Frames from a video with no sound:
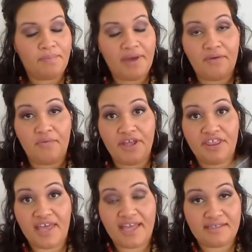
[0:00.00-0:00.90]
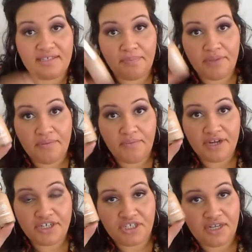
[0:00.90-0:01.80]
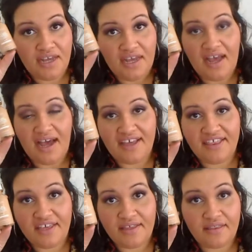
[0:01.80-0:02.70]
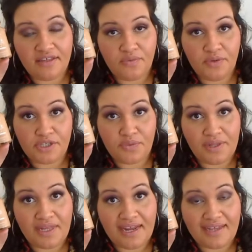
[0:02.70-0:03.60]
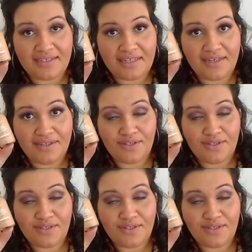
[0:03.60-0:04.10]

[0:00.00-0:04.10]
But with a stippling brush, I think this works really nicely.